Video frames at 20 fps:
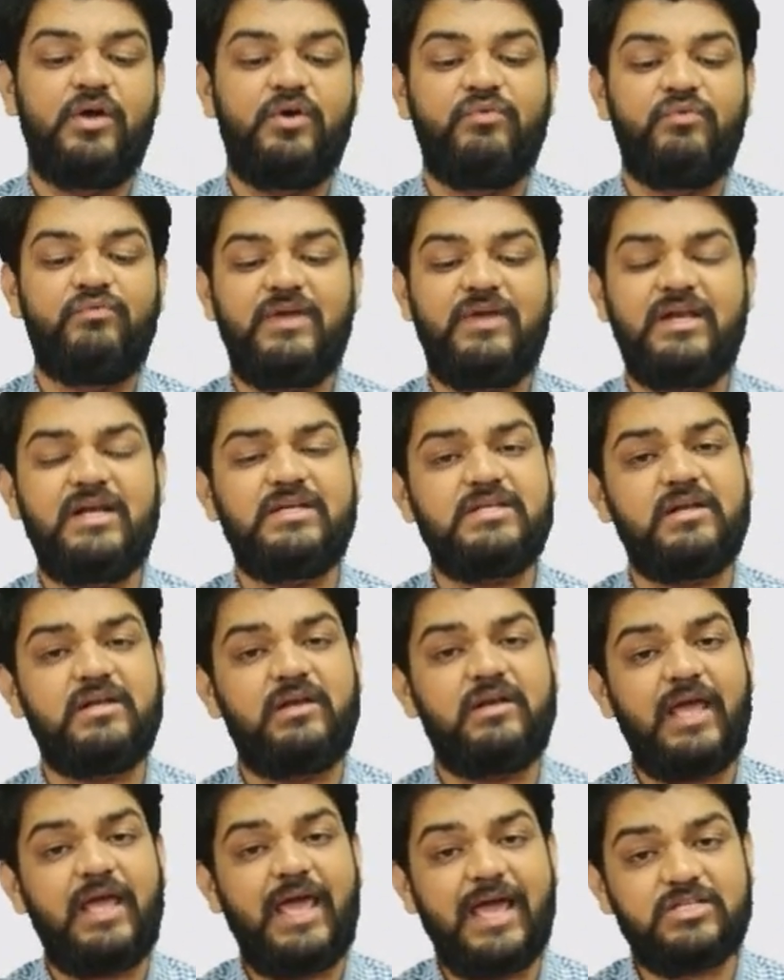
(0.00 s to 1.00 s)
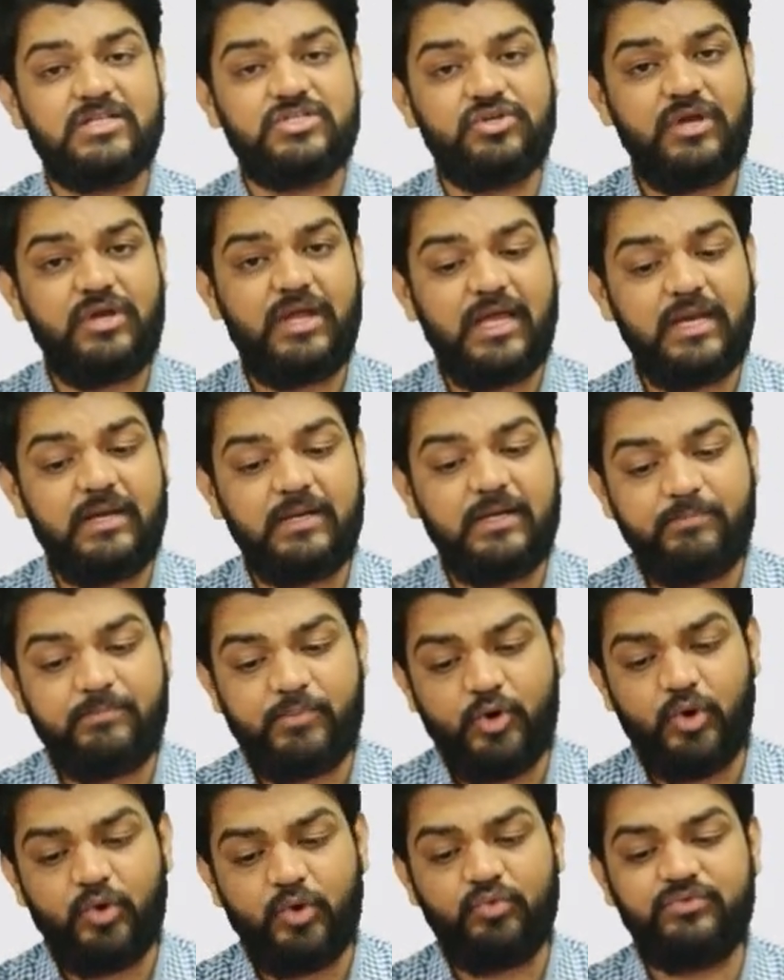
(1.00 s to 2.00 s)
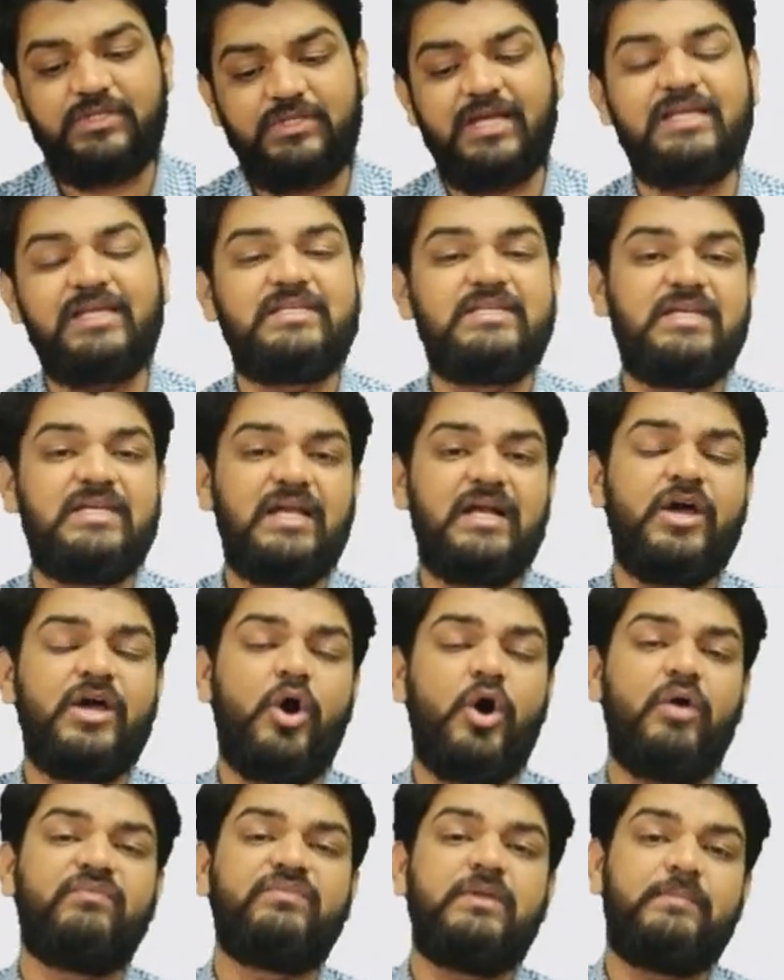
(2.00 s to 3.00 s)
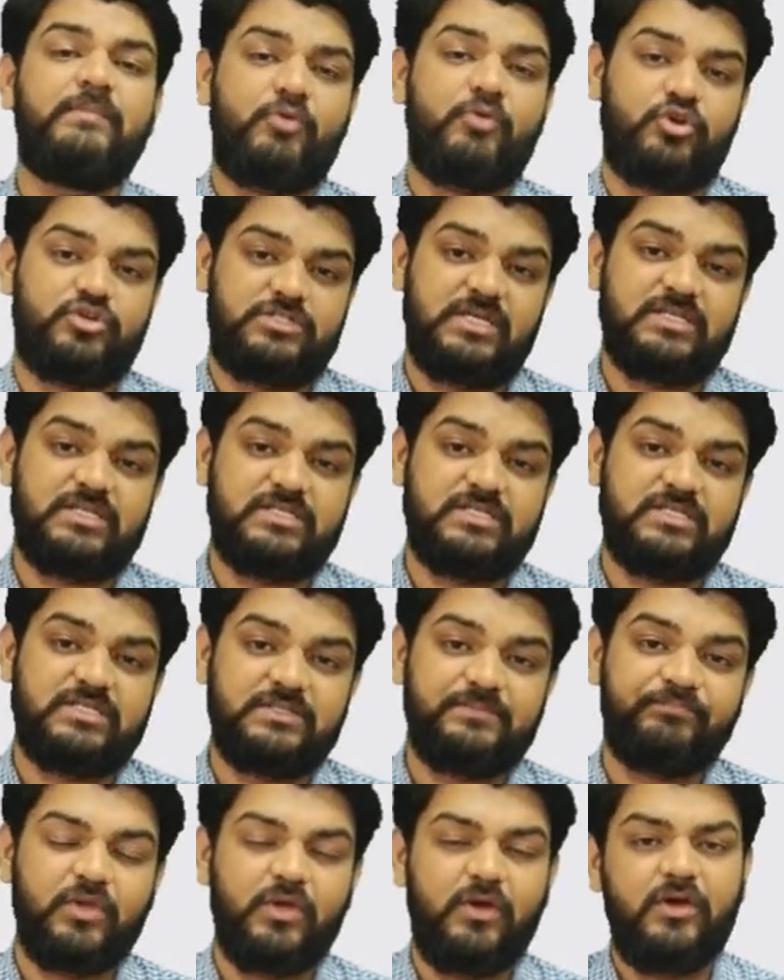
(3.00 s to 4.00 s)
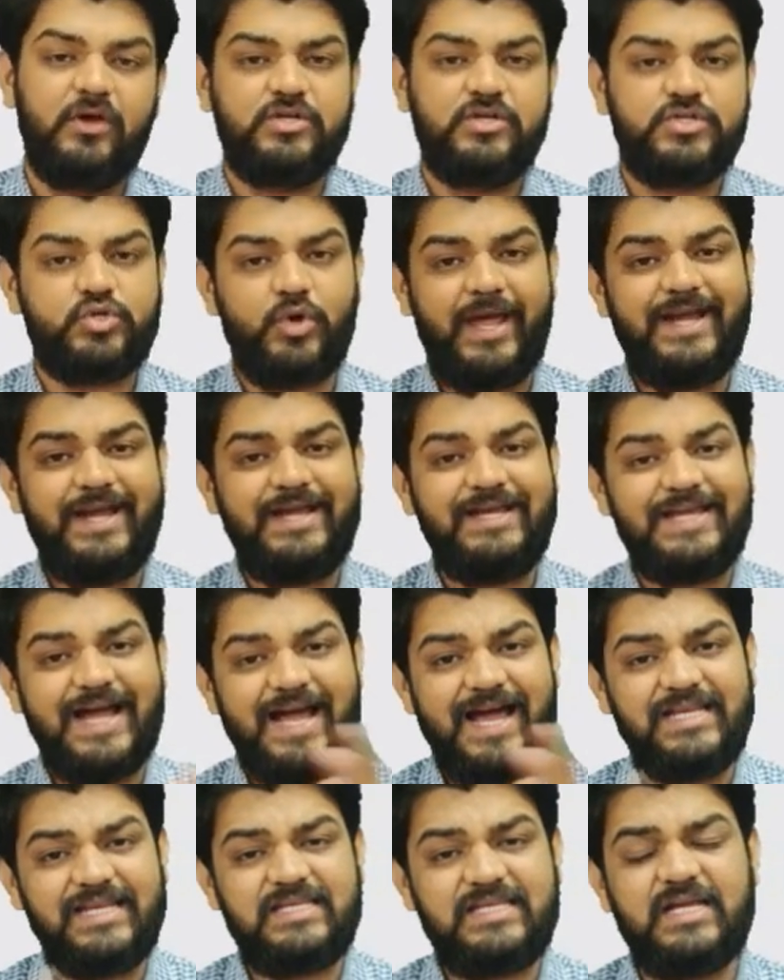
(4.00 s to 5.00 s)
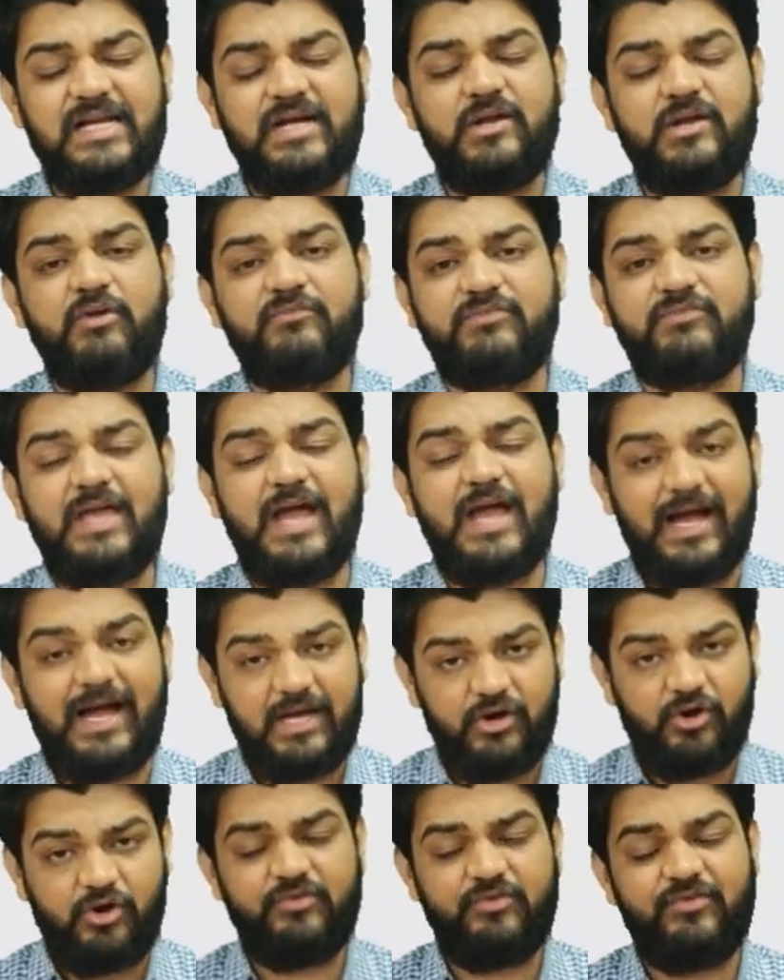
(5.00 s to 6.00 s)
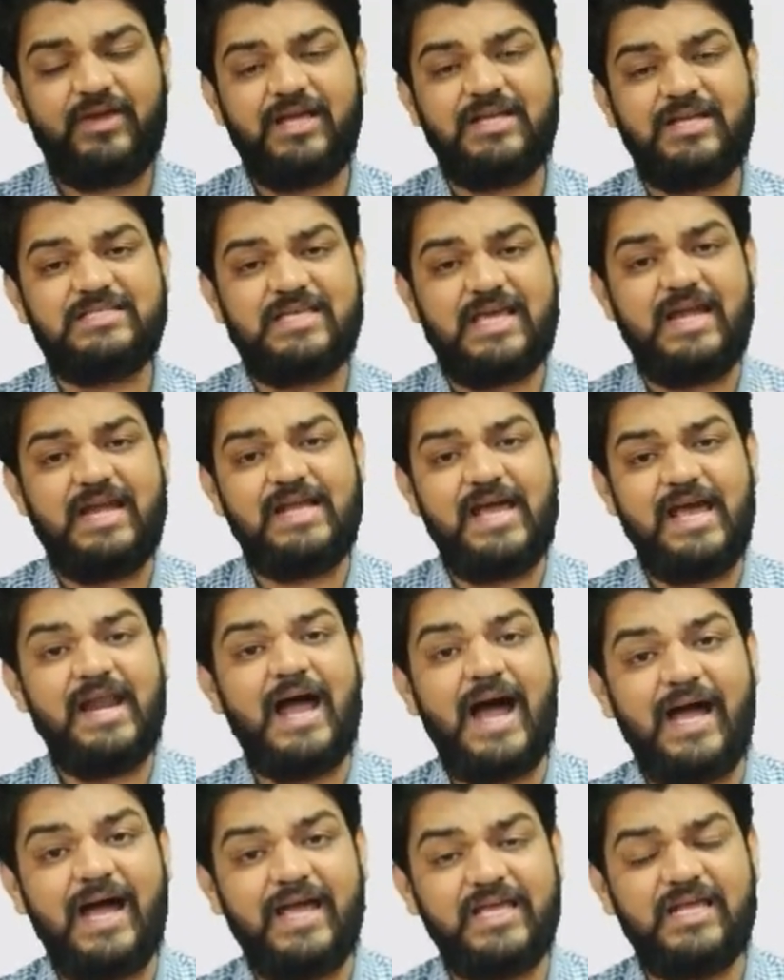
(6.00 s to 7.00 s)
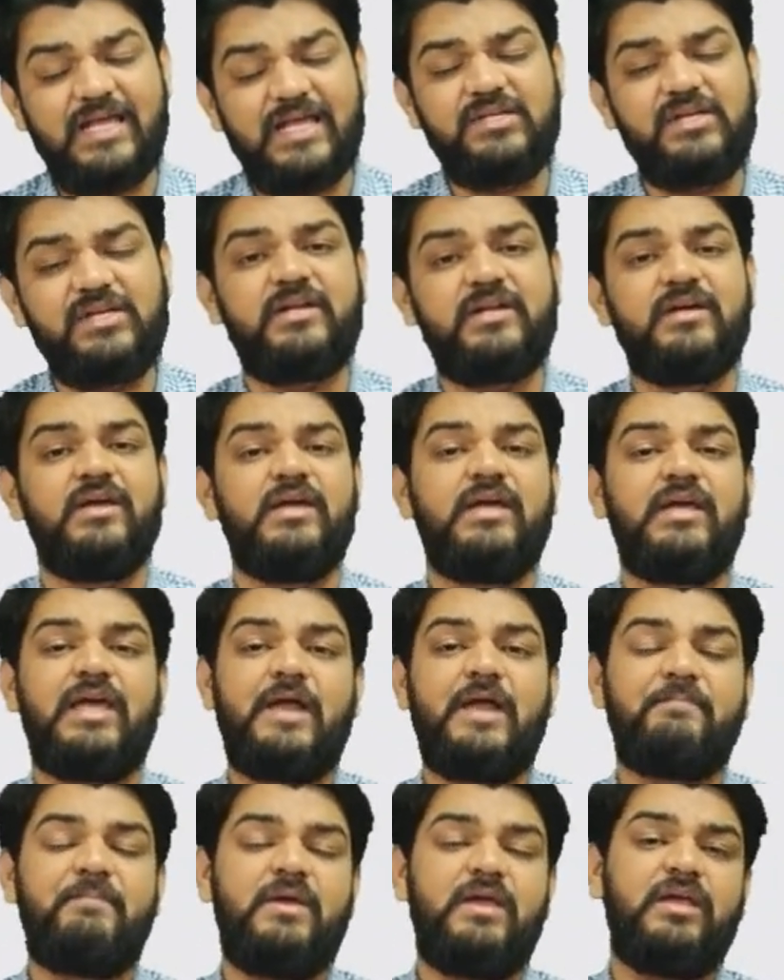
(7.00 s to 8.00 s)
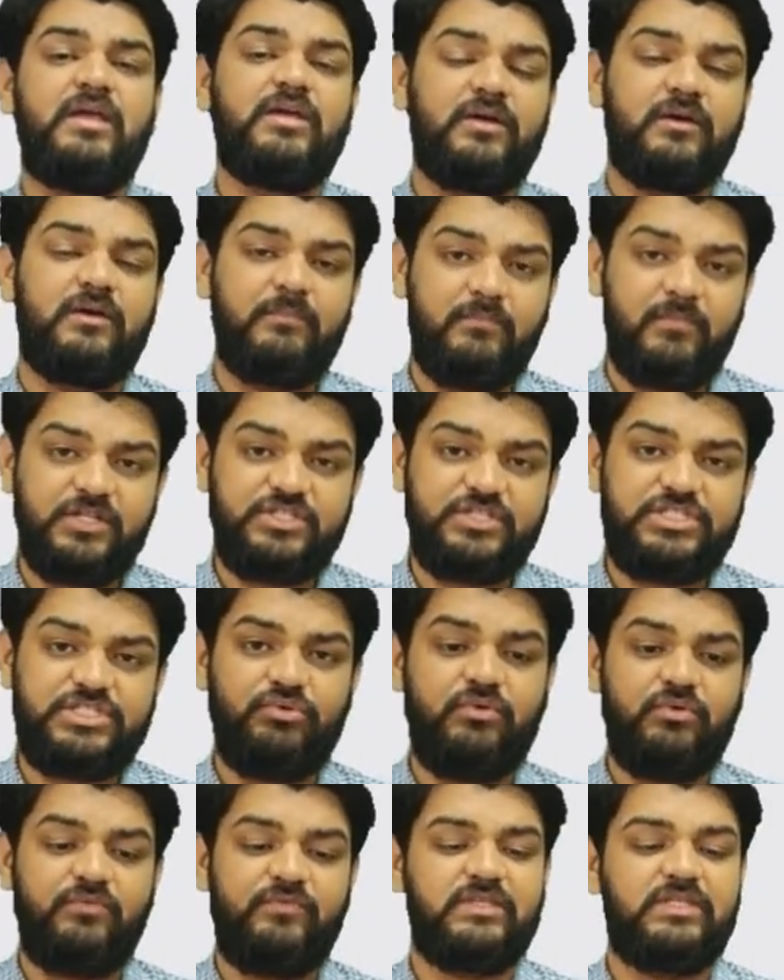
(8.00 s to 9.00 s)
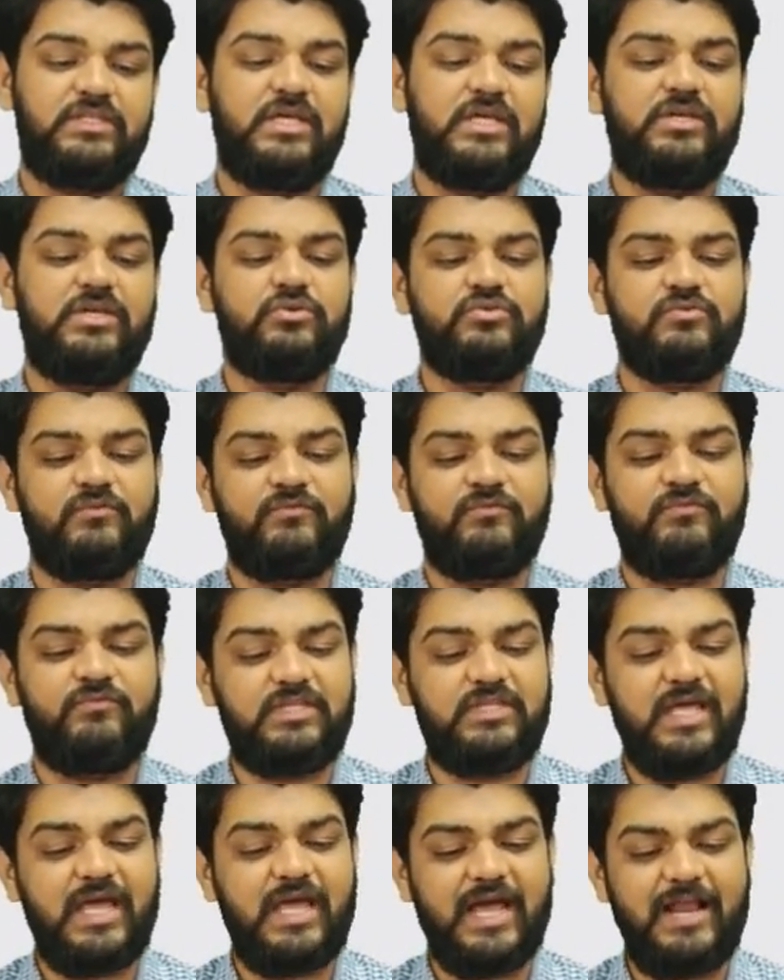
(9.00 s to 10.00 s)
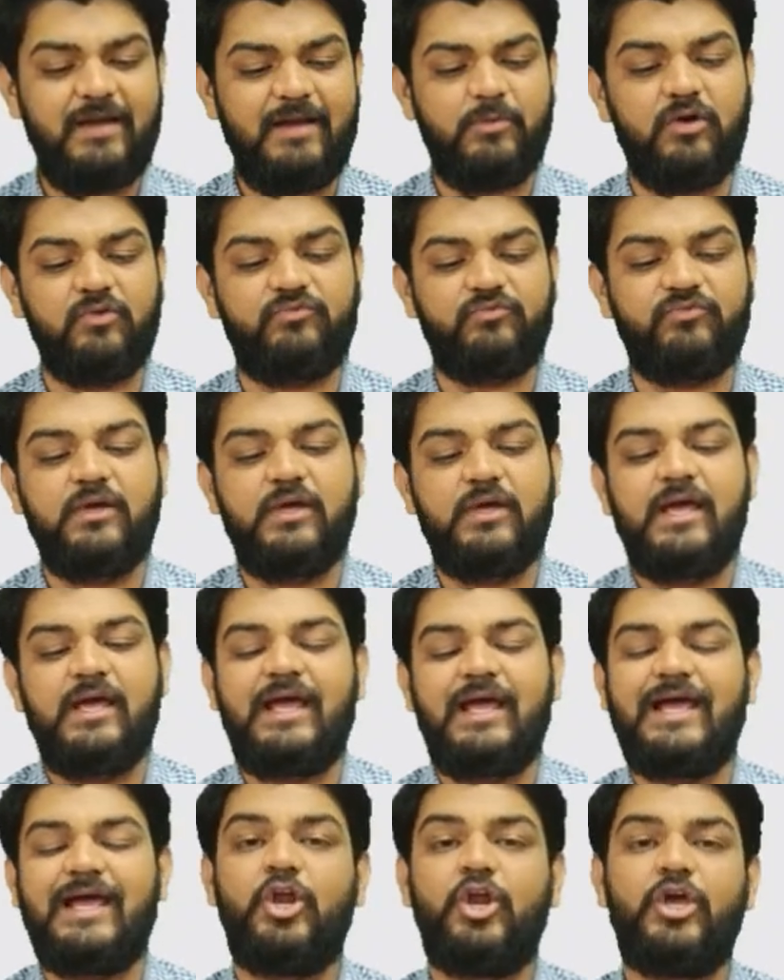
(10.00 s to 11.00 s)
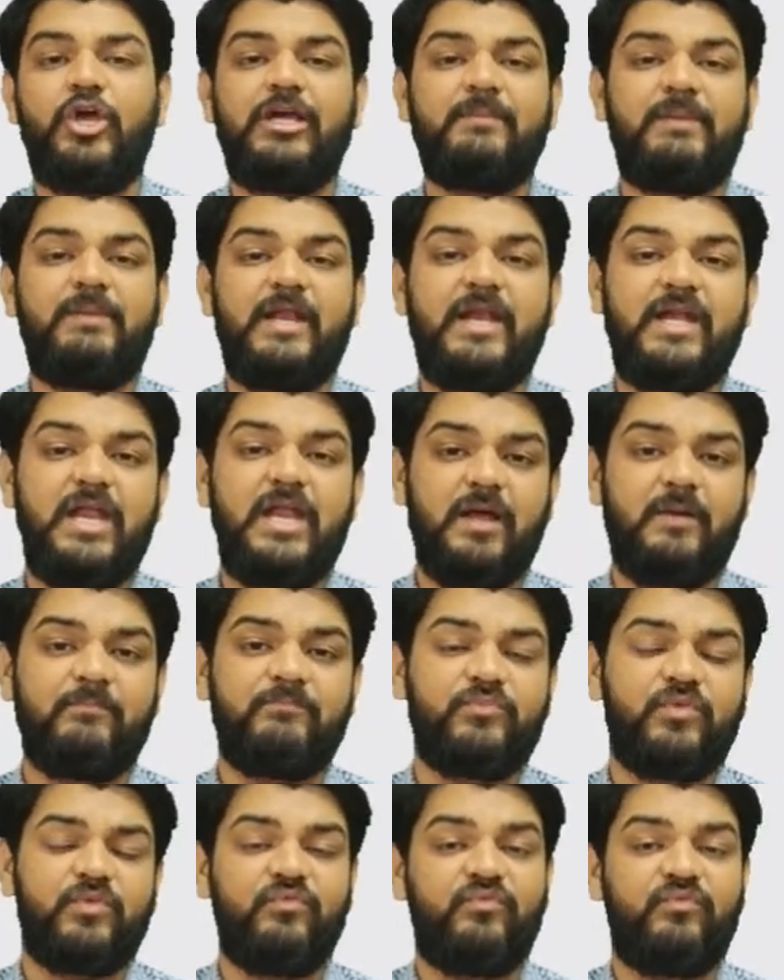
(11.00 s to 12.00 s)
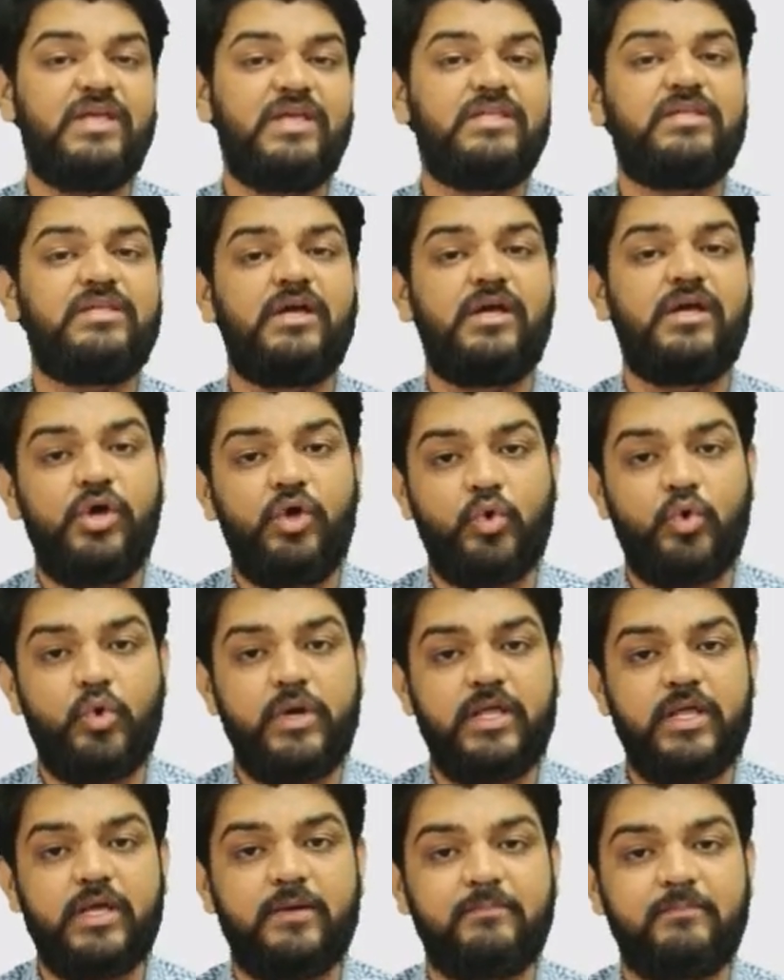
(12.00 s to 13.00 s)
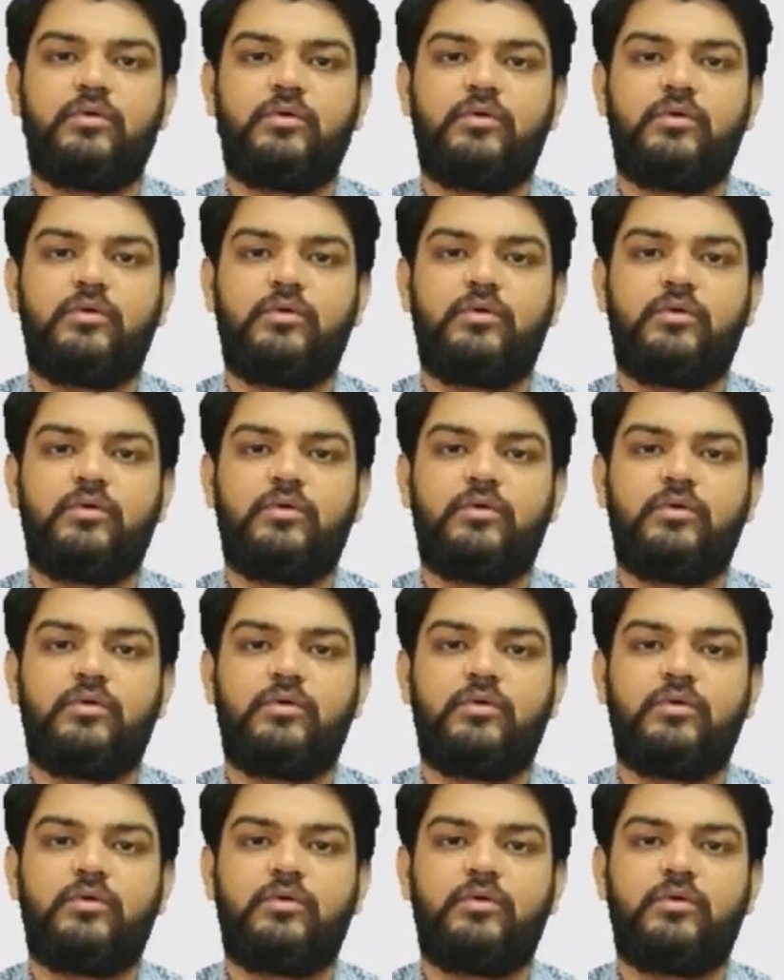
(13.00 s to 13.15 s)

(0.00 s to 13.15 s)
will actually improve the yield of the process. So entire yield of the, or we can say entire higher yield, can be achieved with the help of alloying platinum with rhodium.